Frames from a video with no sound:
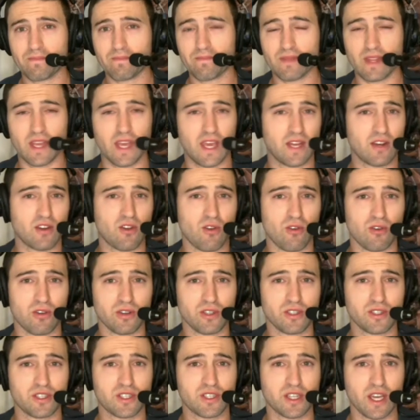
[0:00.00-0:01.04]
and
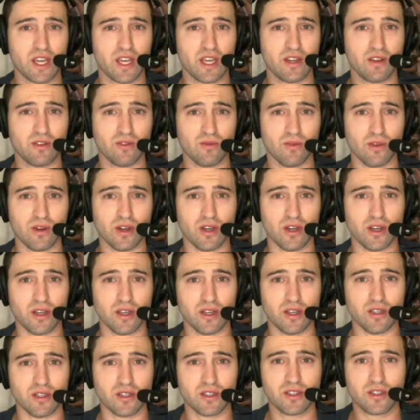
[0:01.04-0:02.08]
Golden State
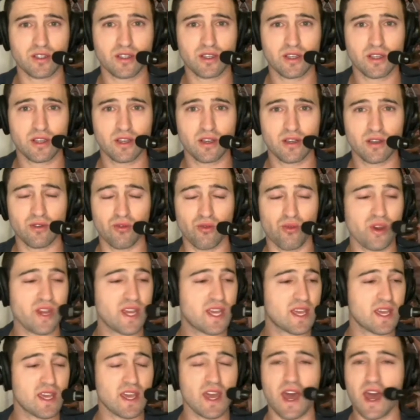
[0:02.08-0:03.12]
was
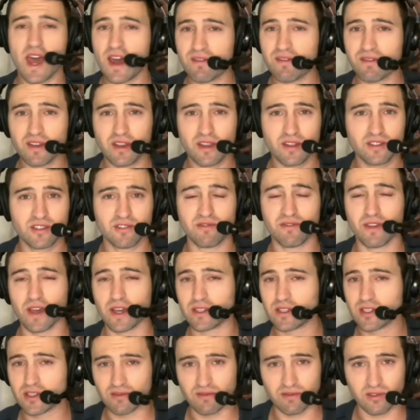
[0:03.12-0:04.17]
wreaking havoc
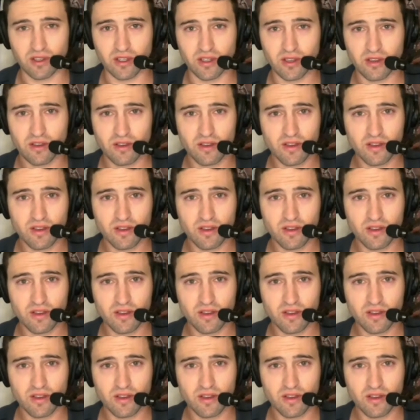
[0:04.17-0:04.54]
defensively.